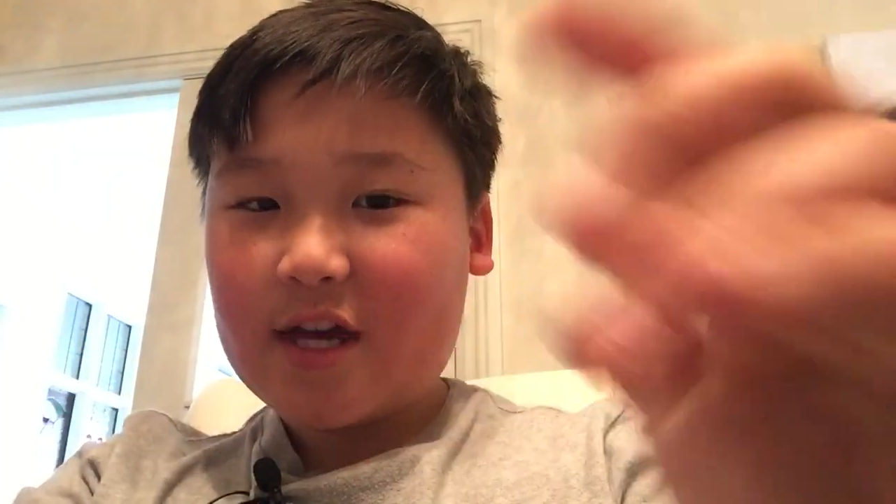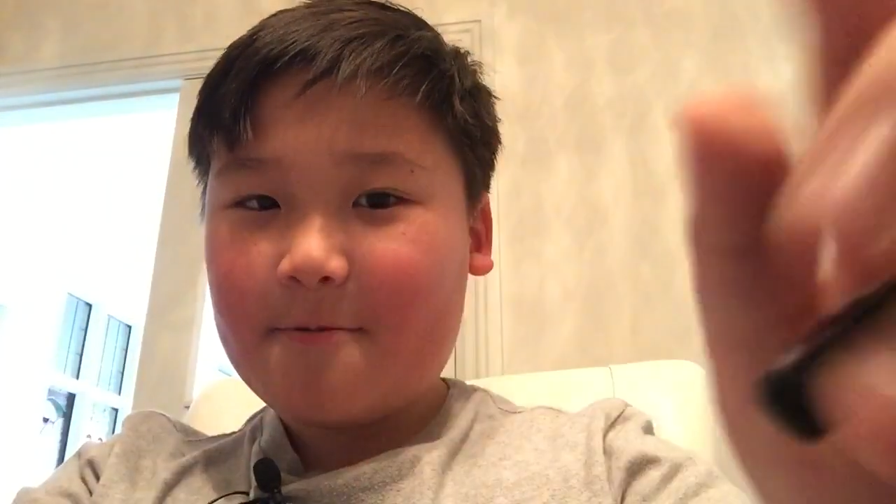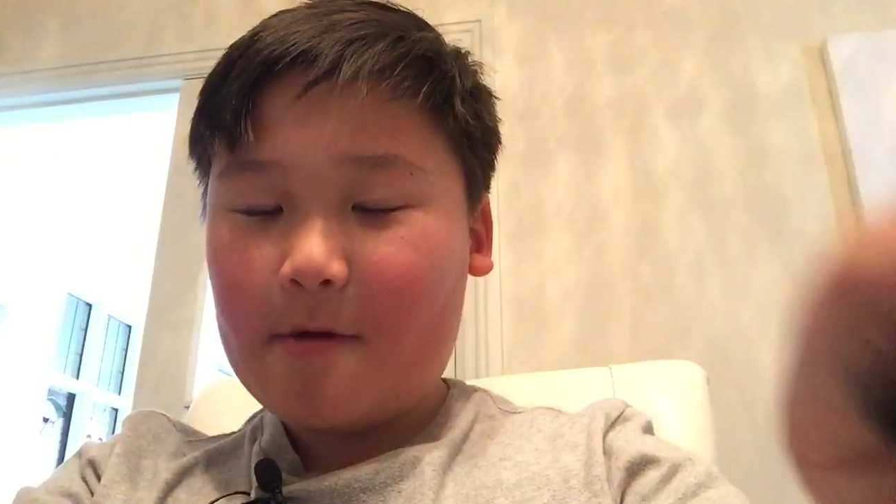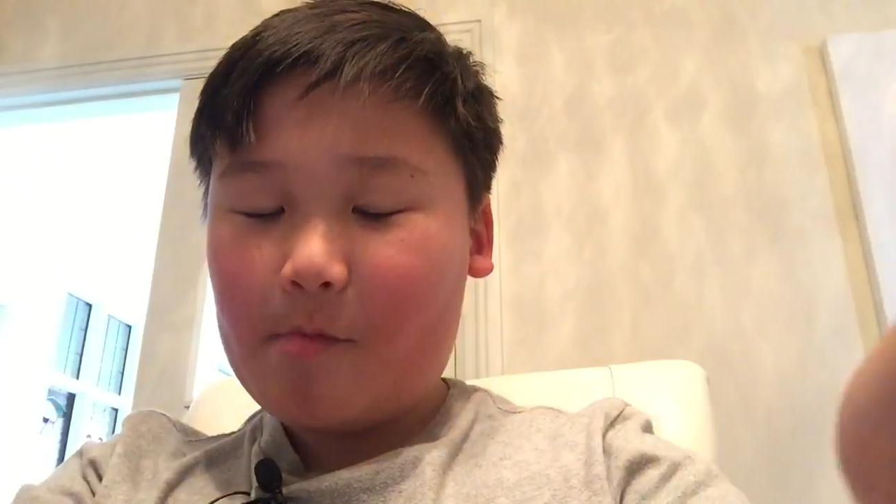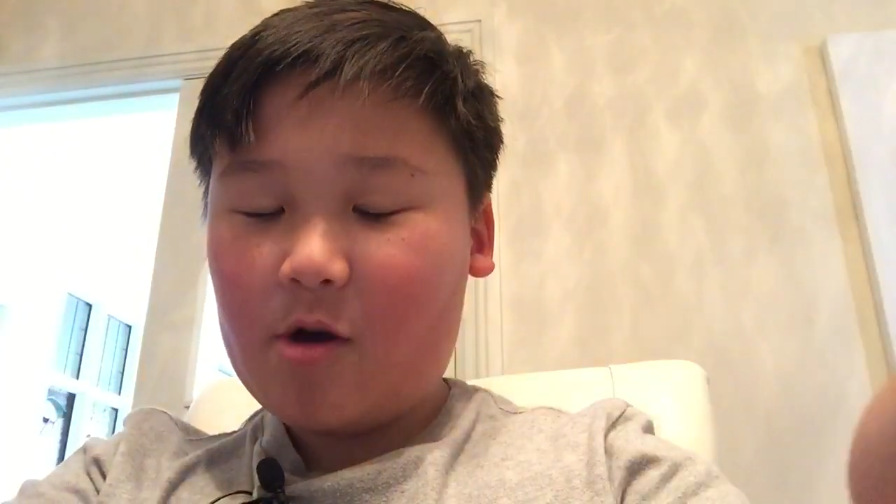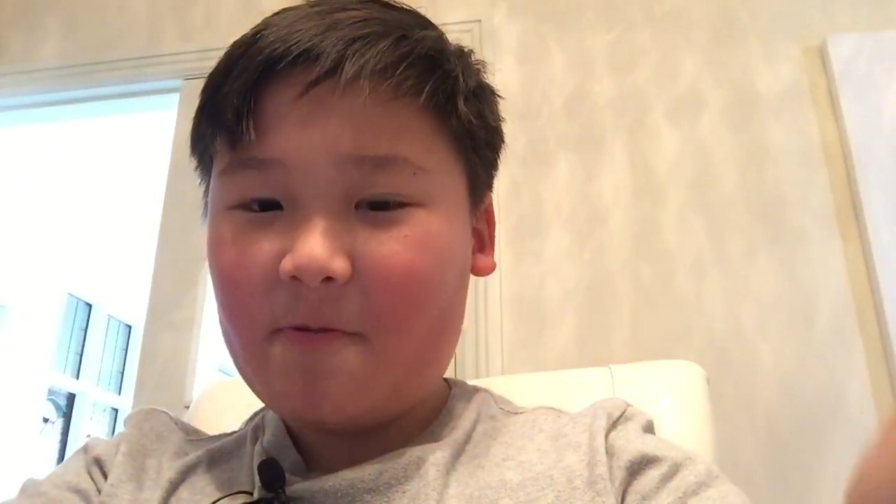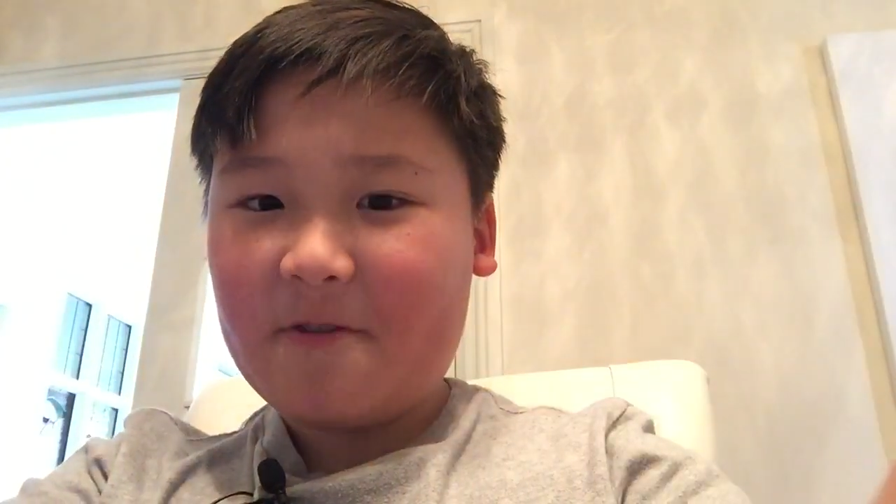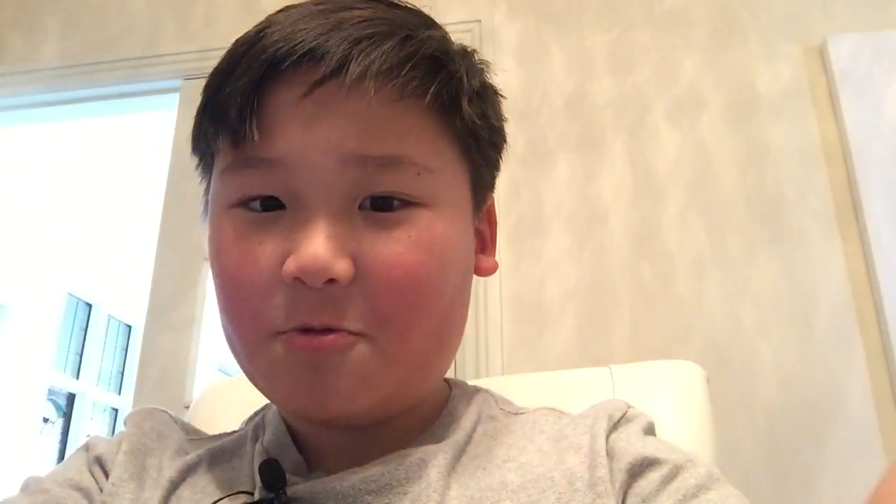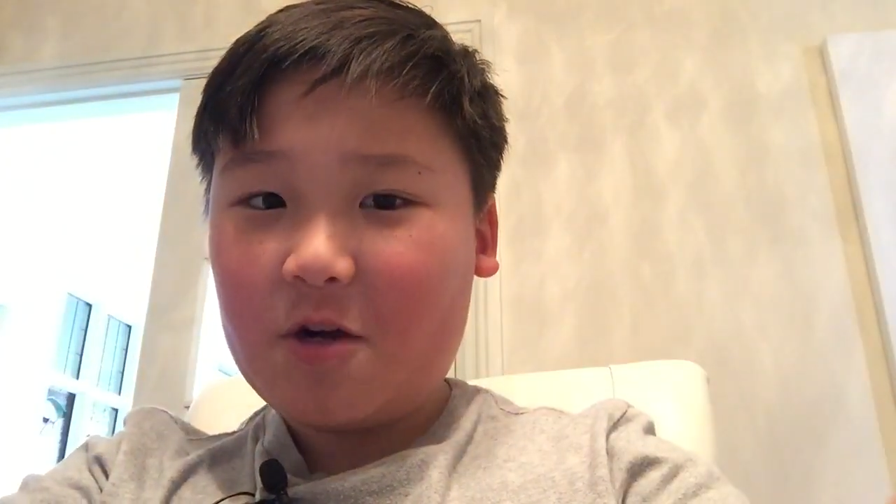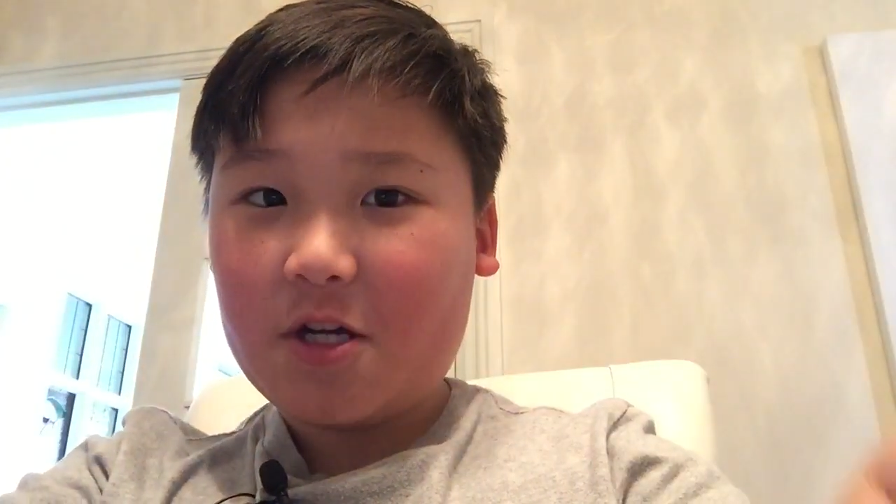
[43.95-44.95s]
it from
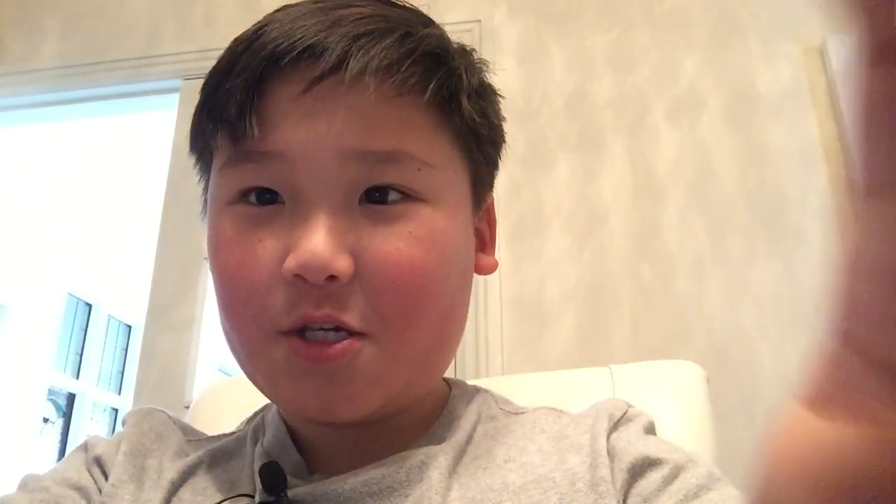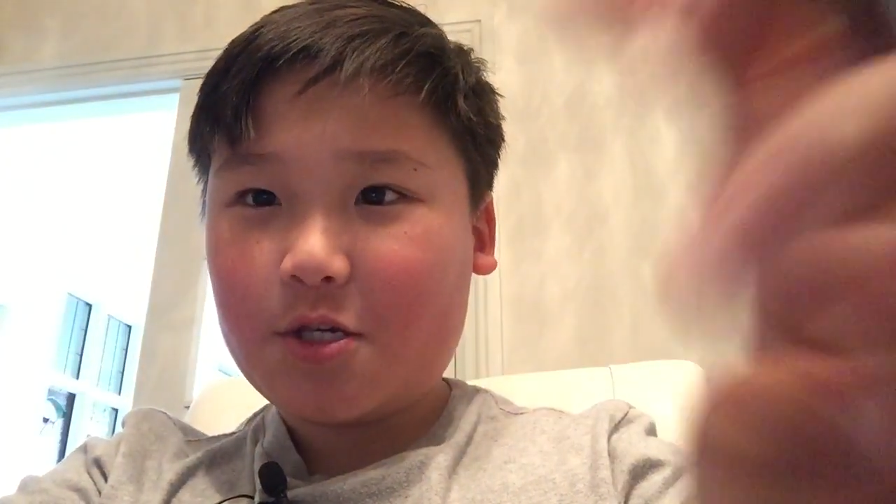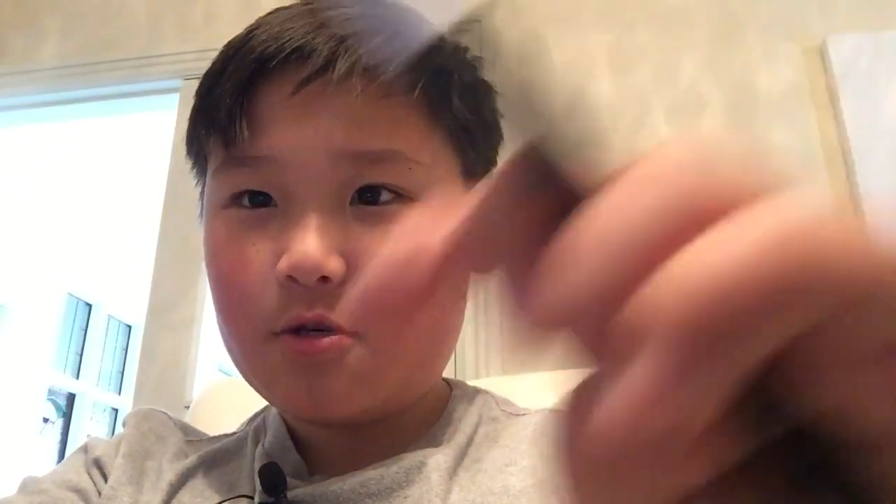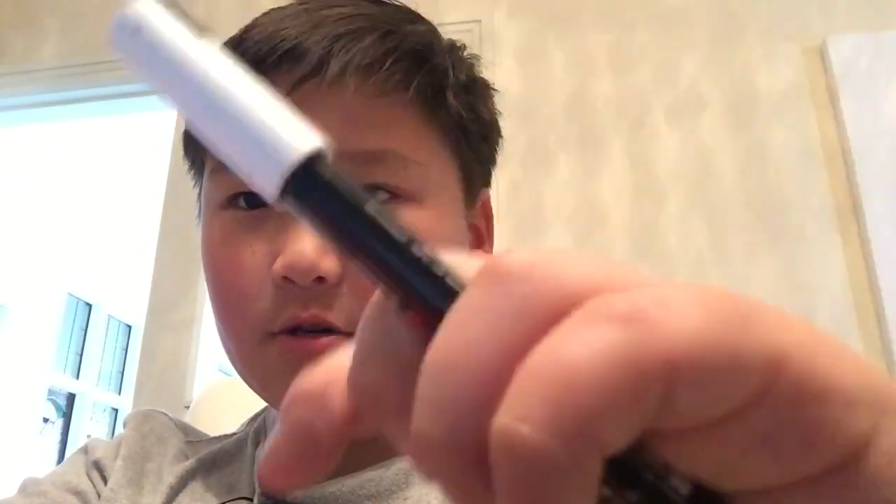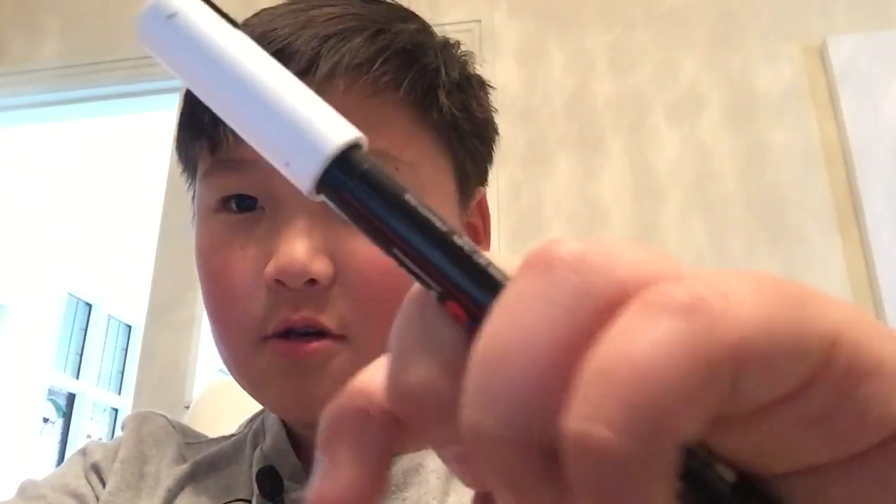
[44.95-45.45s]
Officeworks.